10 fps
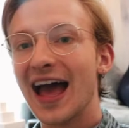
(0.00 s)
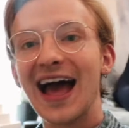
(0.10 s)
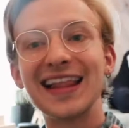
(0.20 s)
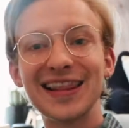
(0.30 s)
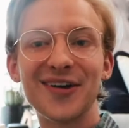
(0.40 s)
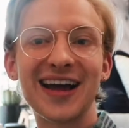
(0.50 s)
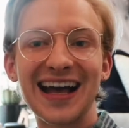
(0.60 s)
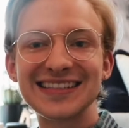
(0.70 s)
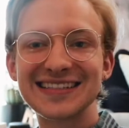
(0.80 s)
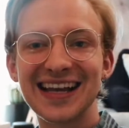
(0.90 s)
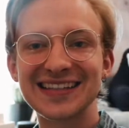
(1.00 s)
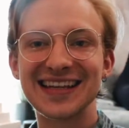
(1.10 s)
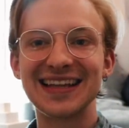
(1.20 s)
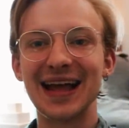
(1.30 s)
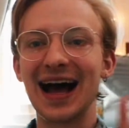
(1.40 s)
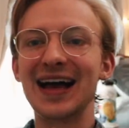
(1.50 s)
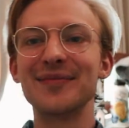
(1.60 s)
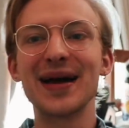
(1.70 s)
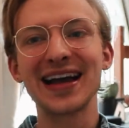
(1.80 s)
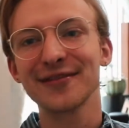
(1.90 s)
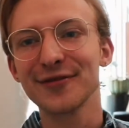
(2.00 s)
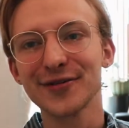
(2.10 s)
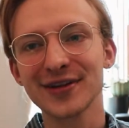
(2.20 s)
Hello guys, it's Hudson. I am back in front of the